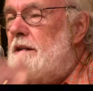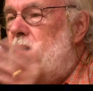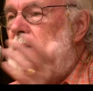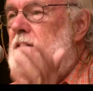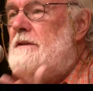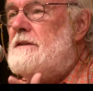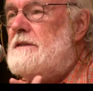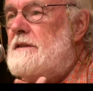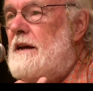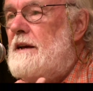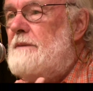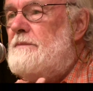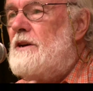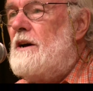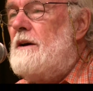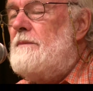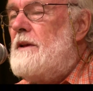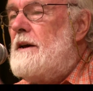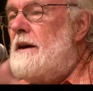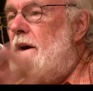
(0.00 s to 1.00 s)
yet at the same
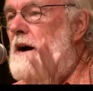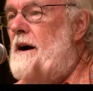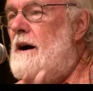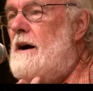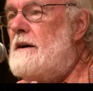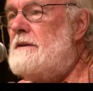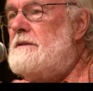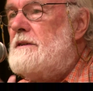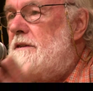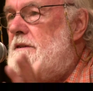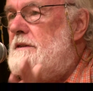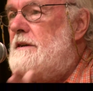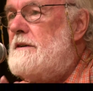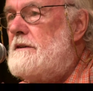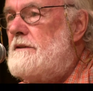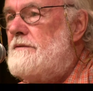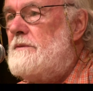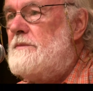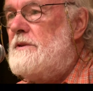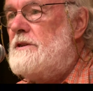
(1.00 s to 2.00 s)
time, they are
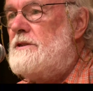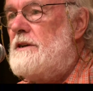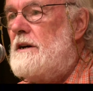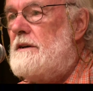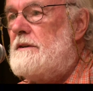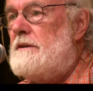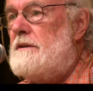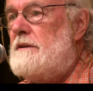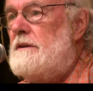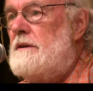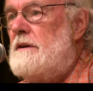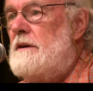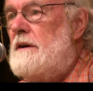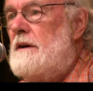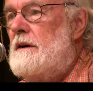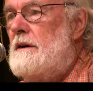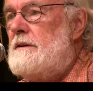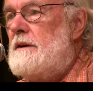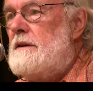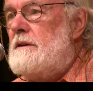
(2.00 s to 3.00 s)
distinct from each other.
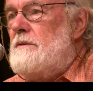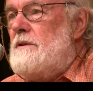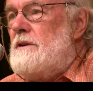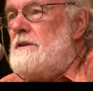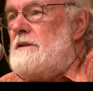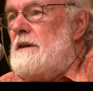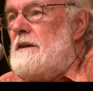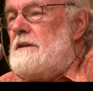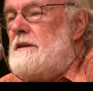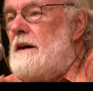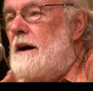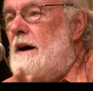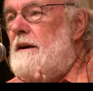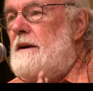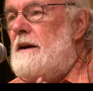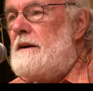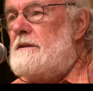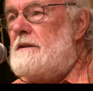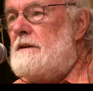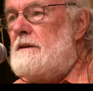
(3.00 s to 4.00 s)
In other words, they're
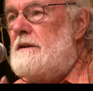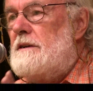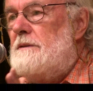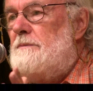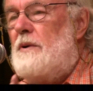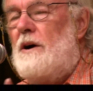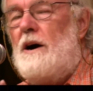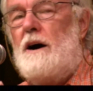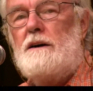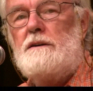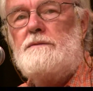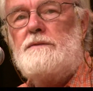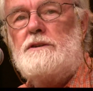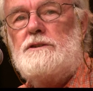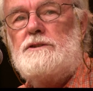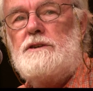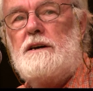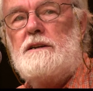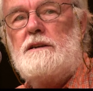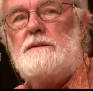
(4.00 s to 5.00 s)
dialectically part of
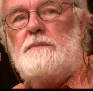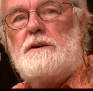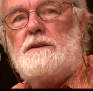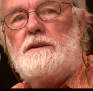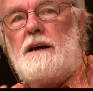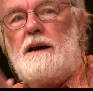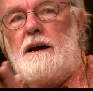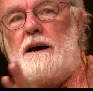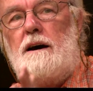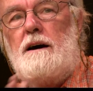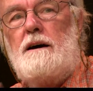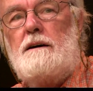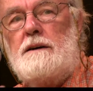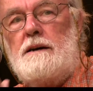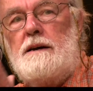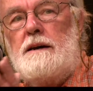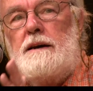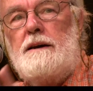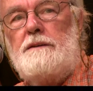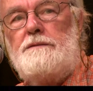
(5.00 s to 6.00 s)
each other, but they are,
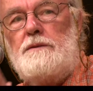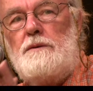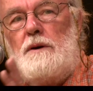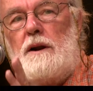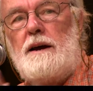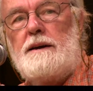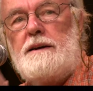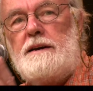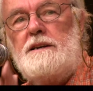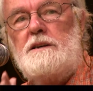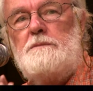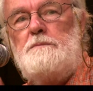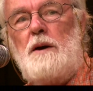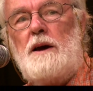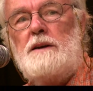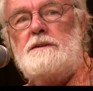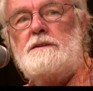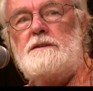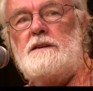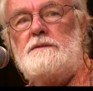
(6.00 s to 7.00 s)
if you like,
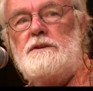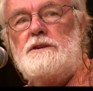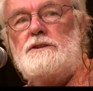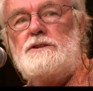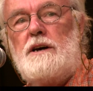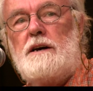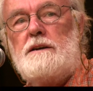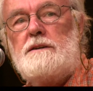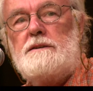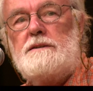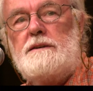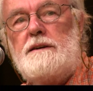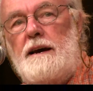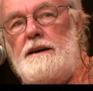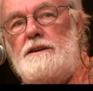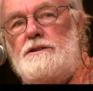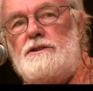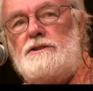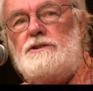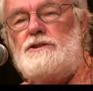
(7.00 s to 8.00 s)
independent of each other.
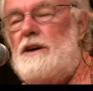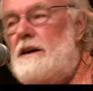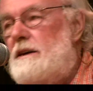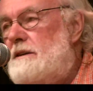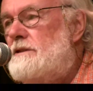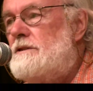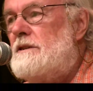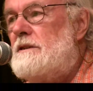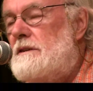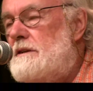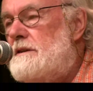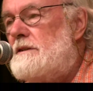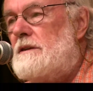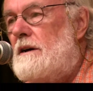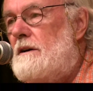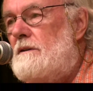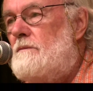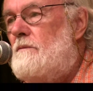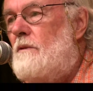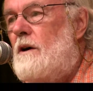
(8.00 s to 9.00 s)
Nature changes in its
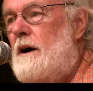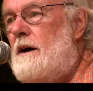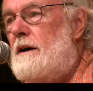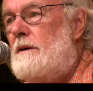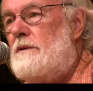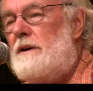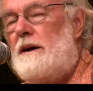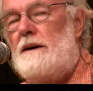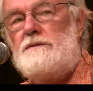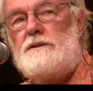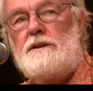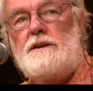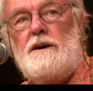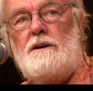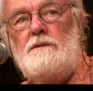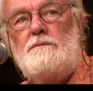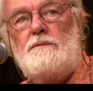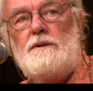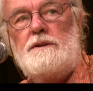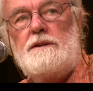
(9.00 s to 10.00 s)
own way. We have to
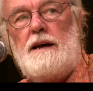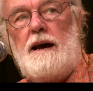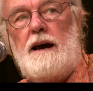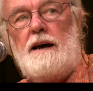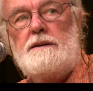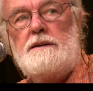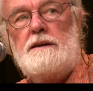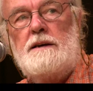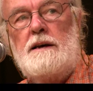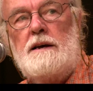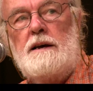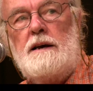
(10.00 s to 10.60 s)
cope with that.